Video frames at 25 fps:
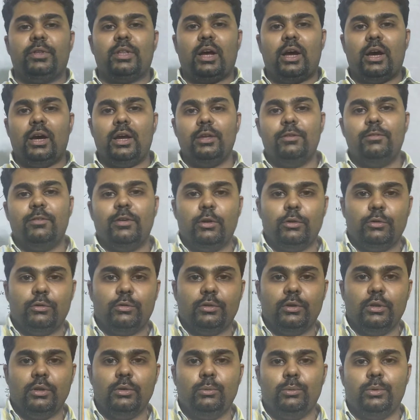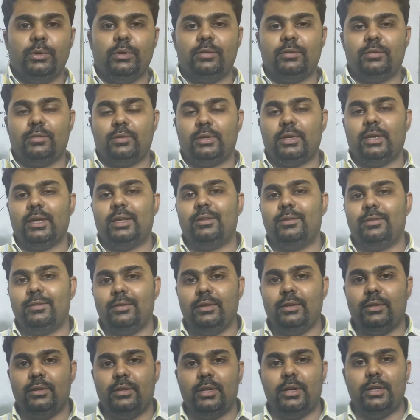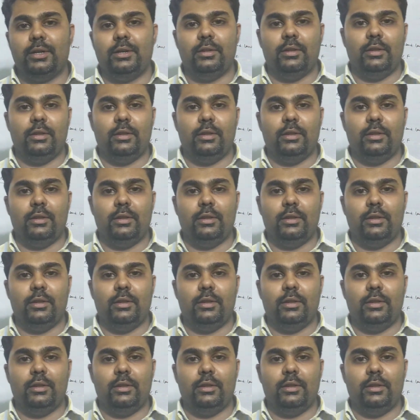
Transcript: high velocity, we can say that